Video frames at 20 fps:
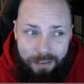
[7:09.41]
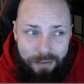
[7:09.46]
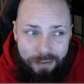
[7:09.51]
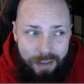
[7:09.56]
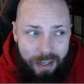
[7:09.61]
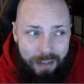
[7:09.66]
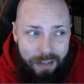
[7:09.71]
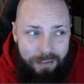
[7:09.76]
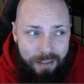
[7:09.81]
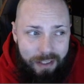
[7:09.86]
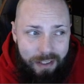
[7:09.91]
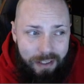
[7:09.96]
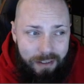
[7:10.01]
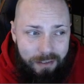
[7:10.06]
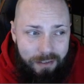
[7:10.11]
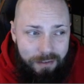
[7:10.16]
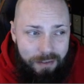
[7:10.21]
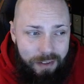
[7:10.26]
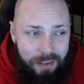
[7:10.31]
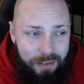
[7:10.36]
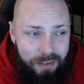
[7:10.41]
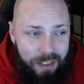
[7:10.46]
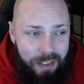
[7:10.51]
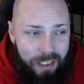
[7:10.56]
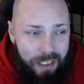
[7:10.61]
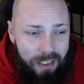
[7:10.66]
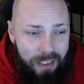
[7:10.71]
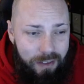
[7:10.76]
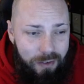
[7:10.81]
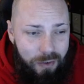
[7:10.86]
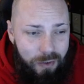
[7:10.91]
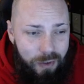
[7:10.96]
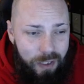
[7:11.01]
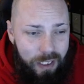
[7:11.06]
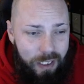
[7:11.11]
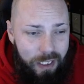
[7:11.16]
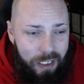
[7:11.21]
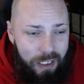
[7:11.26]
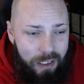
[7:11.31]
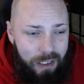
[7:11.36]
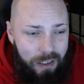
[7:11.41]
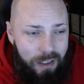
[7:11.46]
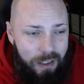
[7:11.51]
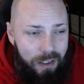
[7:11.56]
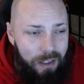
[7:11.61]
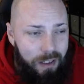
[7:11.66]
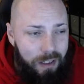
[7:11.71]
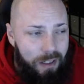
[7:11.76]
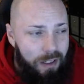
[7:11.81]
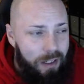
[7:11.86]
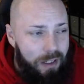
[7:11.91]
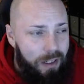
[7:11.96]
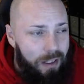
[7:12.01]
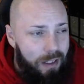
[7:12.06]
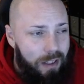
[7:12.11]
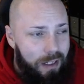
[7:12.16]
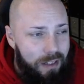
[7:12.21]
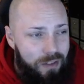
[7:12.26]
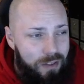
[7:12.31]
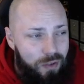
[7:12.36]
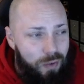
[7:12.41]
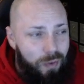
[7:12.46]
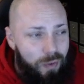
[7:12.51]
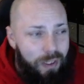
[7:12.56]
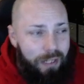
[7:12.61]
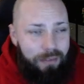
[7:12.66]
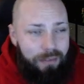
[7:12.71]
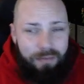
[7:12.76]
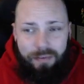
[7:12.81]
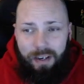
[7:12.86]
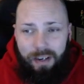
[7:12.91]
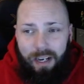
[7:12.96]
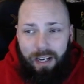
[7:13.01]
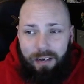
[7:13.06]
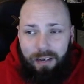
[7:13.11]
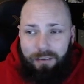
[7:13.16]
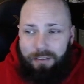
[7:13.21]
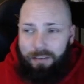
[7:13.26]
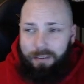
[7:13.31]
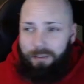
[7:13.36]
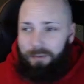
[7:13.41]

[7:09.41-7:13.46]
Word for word: 5, 10, 15, 20. That is 25.